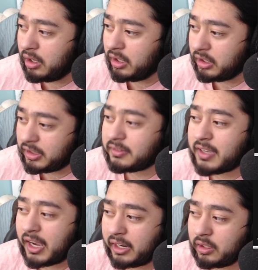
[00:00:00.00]
this
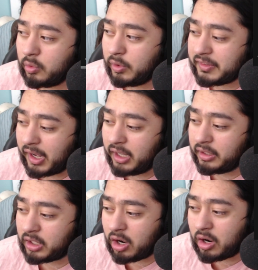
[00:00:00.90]
tile was on the
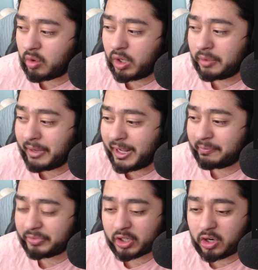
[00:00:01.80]
car wall map.
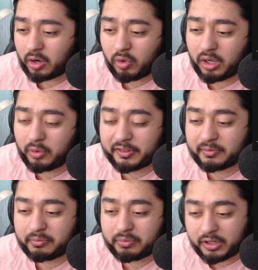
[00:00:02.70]
The car wall was
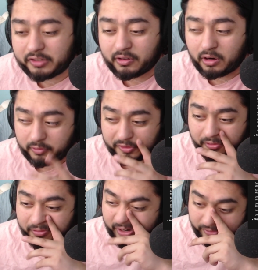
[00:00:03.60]
pretty strong for
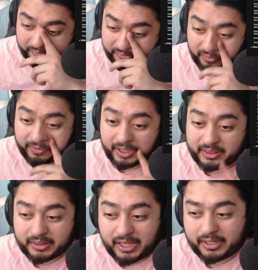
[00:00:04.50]
survivors, so the fact
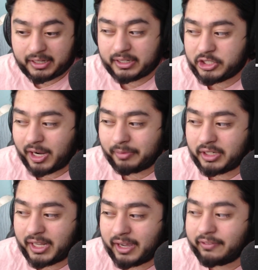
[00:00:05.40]
that that got chopped in
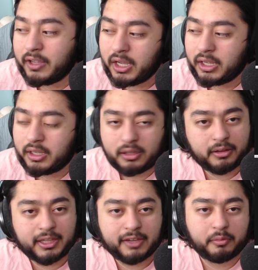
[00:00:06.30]
half,
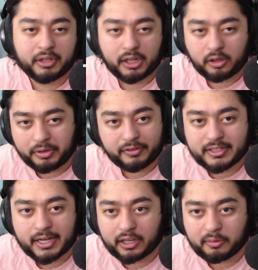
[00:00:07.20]
give them a little bit of a
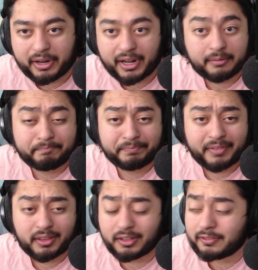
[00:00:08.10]
tile back. I
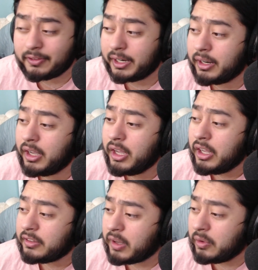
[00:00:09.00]
think that's fine.
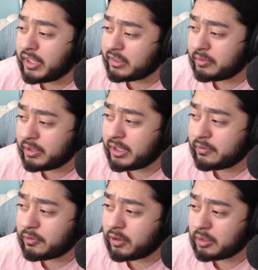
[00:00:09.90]
So that's really it
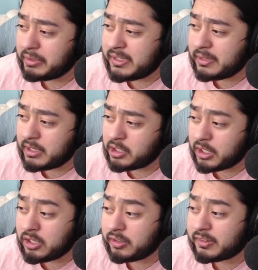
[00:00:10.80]
for all the PTB
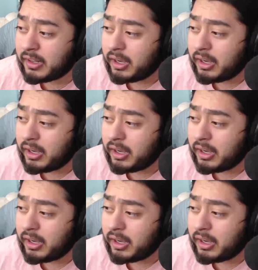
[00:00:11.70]
changes.